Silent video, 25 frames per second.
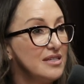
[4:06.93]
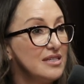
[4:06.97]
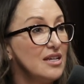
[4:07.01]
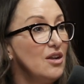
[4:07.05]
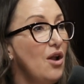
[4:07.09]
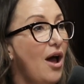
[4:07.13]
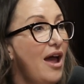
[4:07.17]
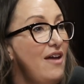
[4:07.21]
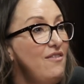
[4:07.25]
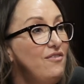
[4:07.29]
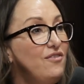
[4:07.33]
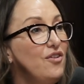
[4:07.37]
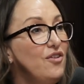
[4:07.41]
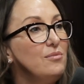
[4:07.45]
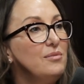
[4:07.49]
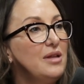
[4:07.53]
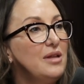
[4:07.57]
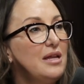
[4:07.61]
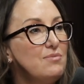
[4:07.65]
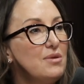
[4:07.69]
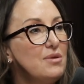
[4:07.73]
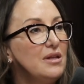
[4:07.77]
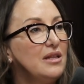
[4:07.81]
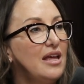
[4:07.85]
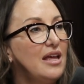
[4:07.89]
And I
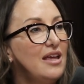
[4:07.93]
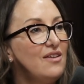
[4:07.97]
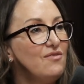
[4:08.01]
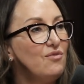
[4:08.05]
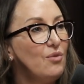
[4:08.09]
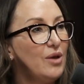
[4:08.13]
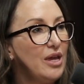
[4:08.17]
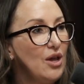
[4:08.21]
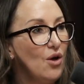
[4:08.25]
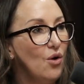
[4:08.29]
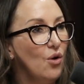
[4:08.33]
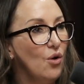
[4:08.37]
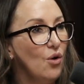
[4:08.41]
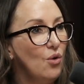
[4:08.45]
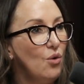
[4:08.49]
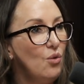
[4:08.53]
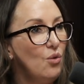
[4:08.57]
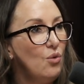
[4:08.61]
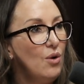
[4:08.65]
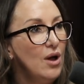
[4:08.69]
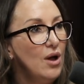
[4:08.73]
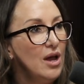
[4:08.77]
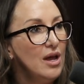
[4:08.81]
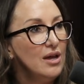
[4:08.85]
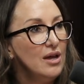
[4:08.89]
firmly believe we
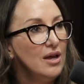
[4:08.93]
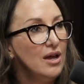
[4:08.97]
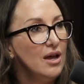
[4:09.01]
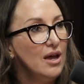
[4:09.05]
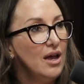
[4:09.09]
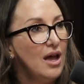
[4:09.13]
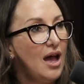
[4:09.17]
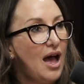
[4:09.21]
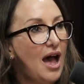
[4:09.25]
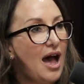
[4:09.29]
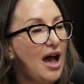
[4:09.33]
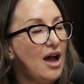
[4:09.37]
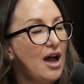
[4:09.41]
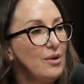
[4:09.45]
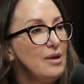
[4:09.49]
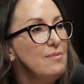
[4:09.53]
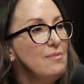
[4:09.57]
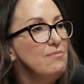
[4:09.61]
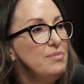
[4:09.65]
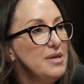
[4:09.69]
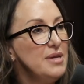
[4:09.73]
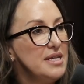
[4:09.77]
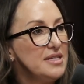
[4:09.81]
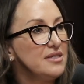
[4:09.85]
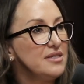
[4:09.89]
all are in
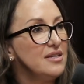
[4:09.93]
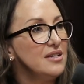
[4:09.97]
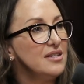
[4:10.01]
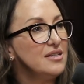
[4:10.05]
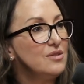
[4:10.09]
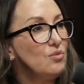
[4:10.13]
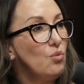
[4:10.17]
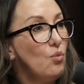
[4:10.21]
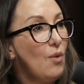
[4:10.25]
business.